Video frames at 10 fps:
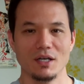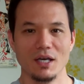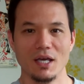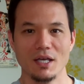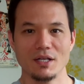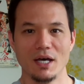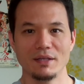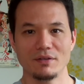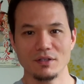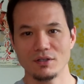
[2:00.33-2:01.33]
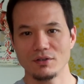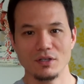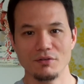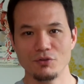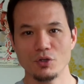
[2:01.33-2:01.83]
And I think
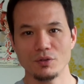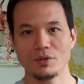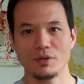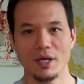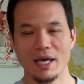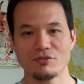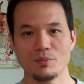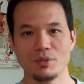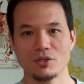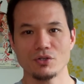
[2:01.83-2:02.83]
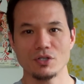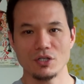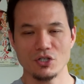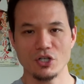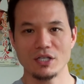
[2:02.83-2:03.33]
if you can have some pictures that
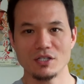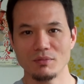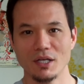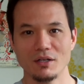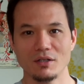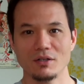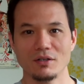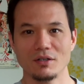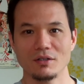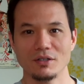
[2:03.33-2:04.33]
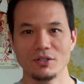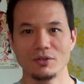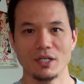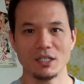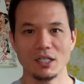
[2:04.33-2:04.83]
shed some light on you know,
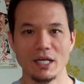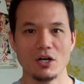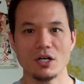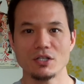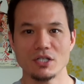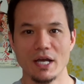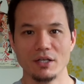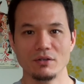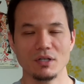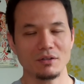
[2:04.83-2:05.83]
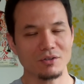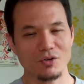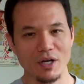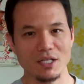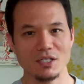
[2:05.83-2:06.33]
a lighthearted side of you, nothing
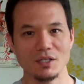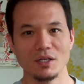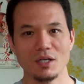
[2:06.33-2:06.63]
crazy,